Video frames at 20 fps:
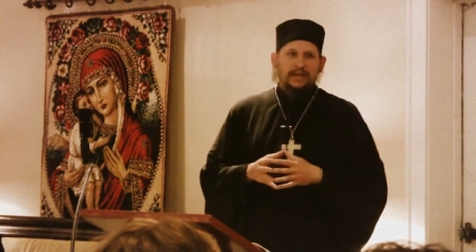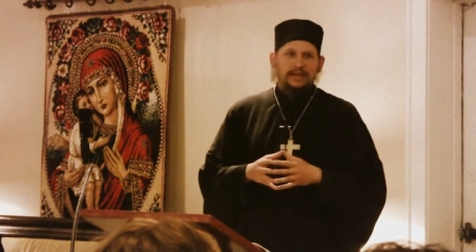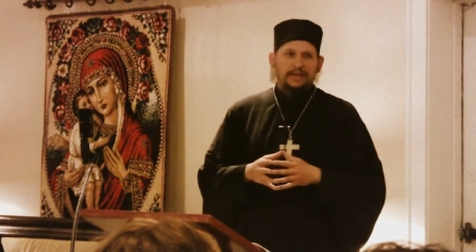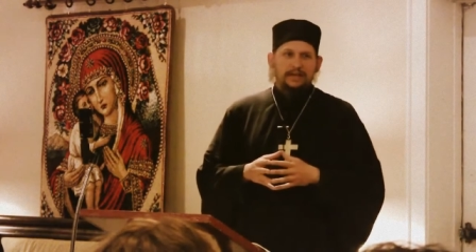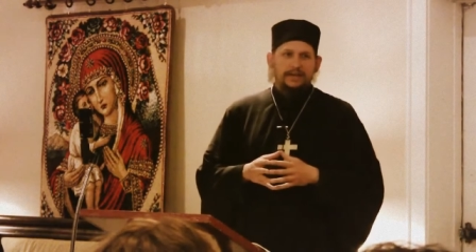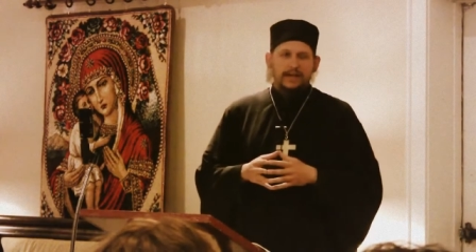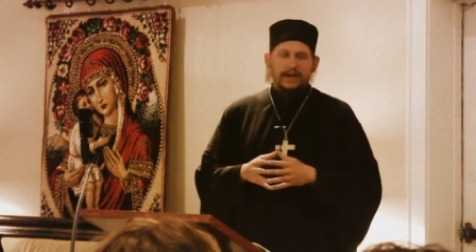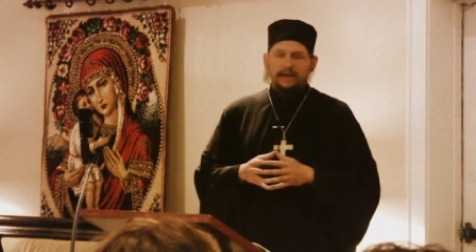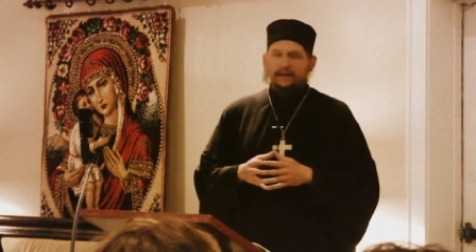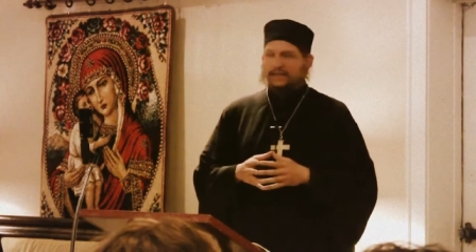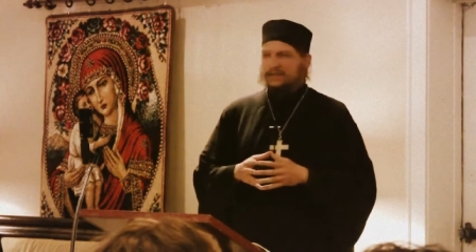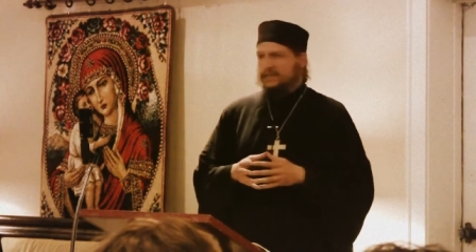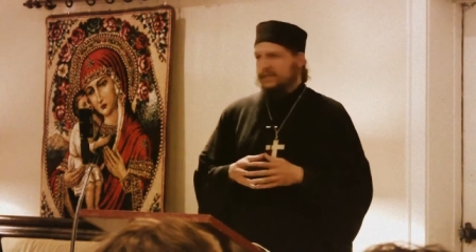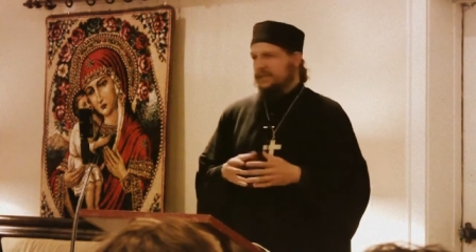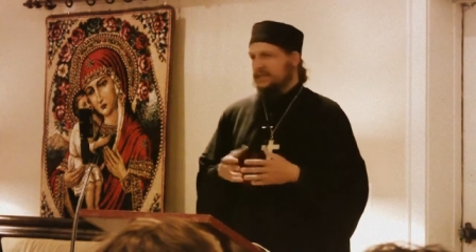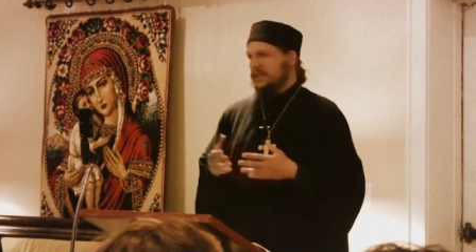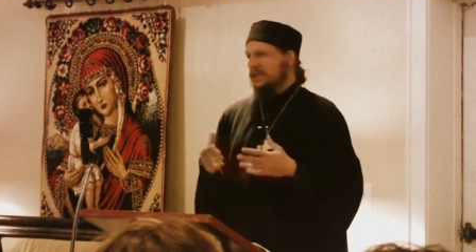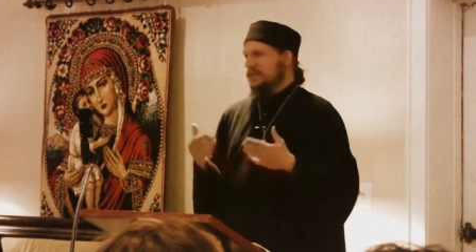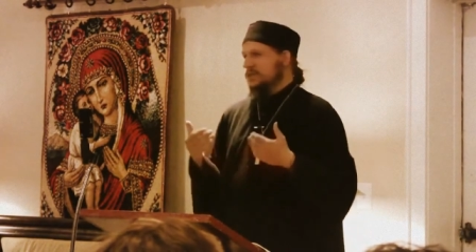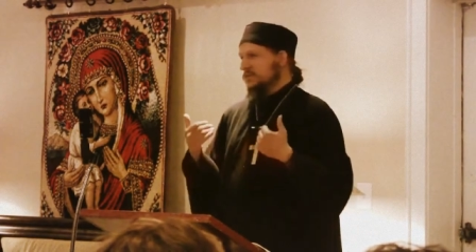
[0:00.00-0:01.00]
in
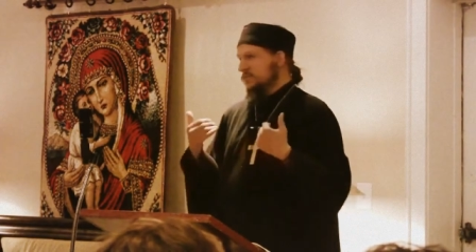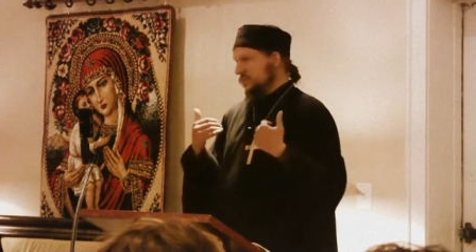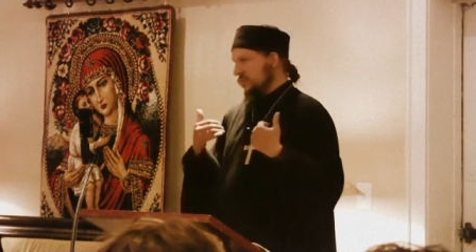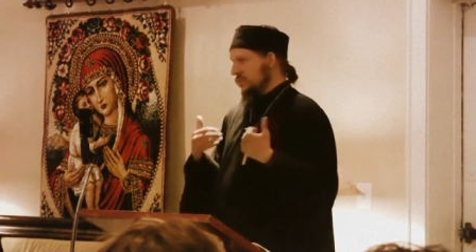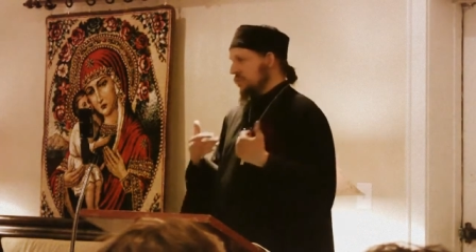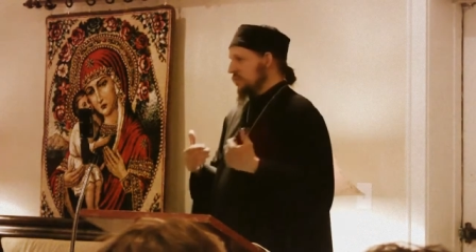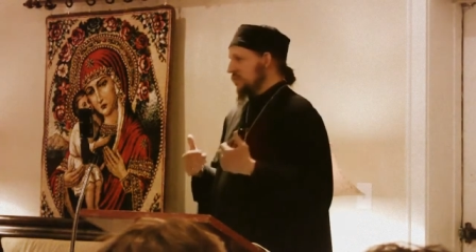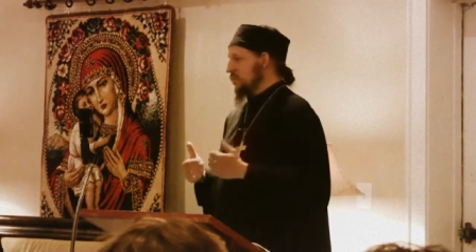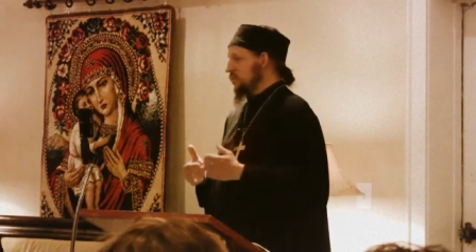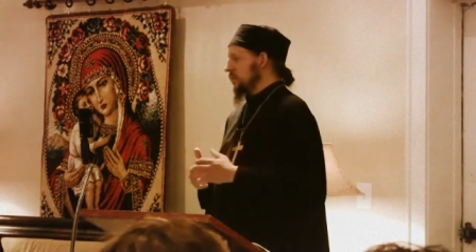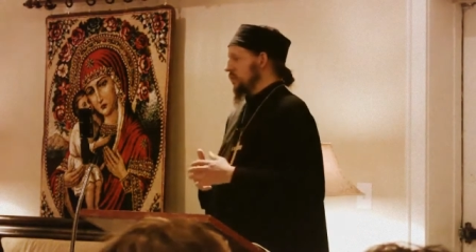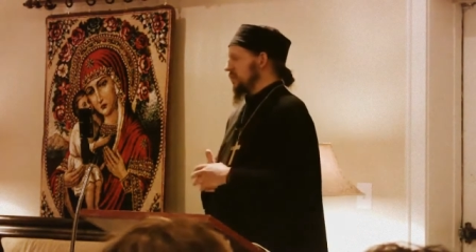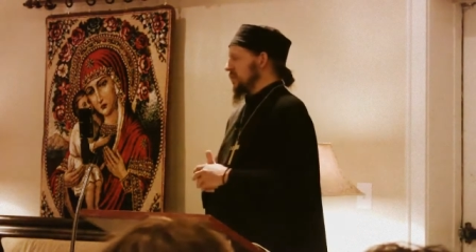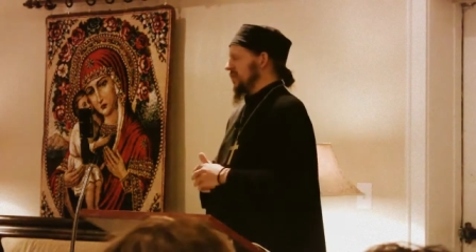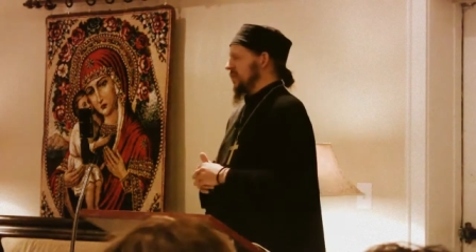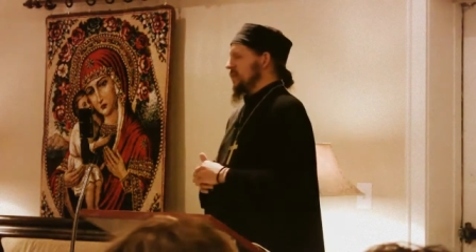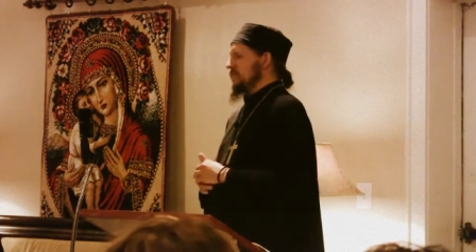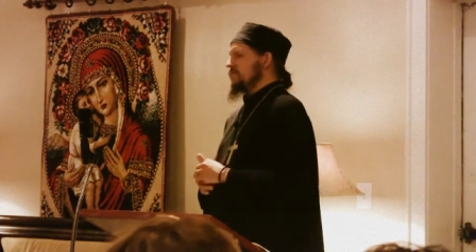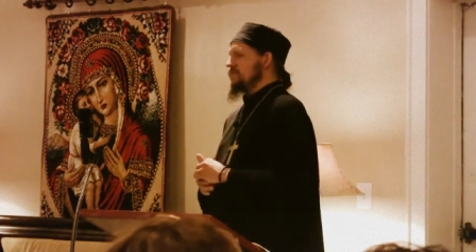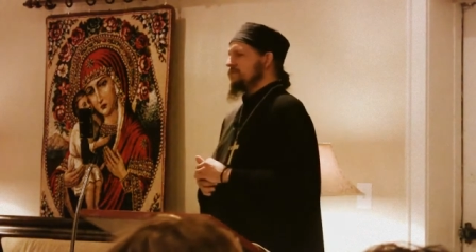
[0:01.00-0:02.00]
Halkidiki, where, where we
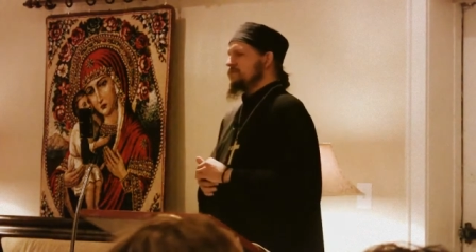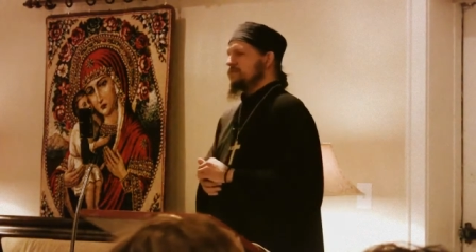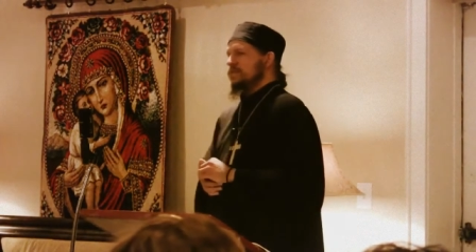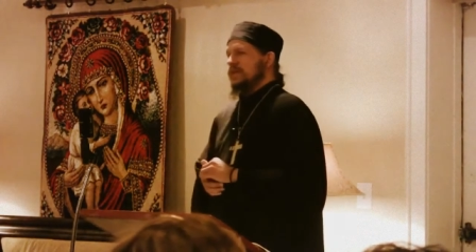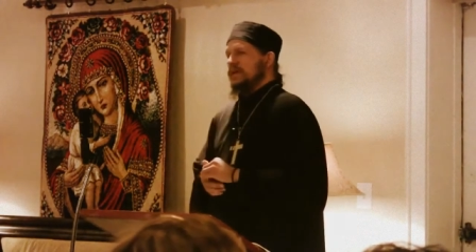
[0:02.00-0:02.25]
live,